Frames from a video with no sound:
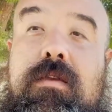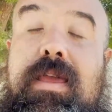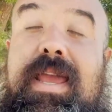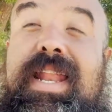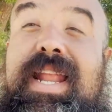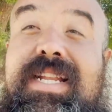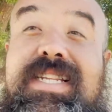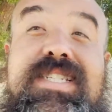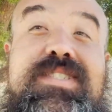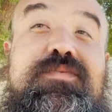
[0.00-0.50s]

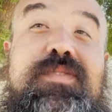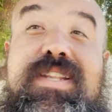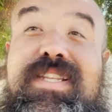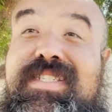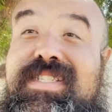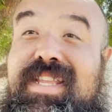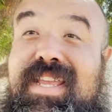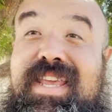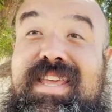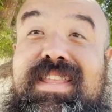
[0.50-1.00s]
And I just want to
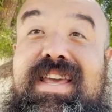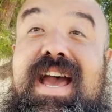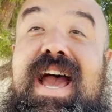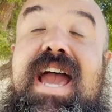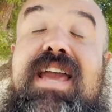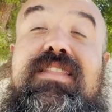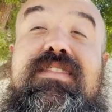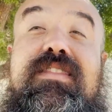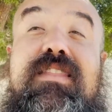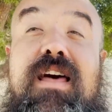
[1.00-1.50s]
say that
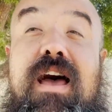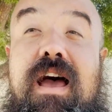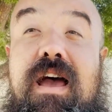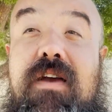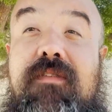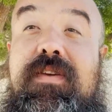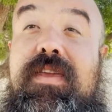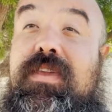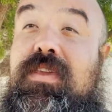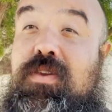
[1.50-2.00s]
I
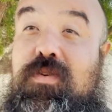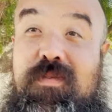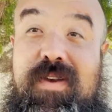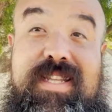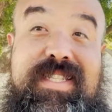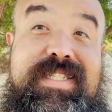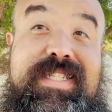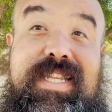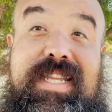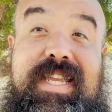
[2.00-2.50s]
love U
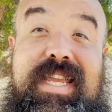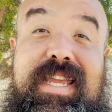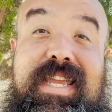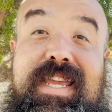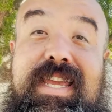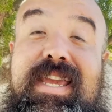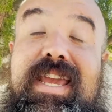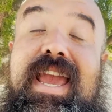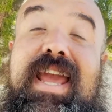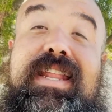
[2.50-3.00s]
S
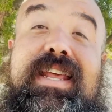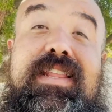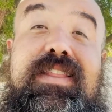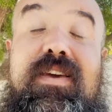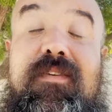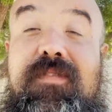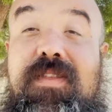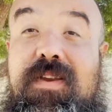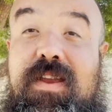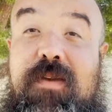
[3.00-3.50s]
C and I
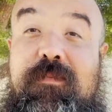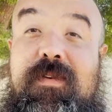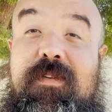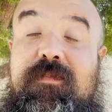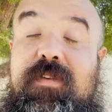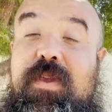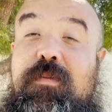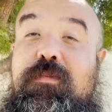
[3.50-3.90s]
love their M F A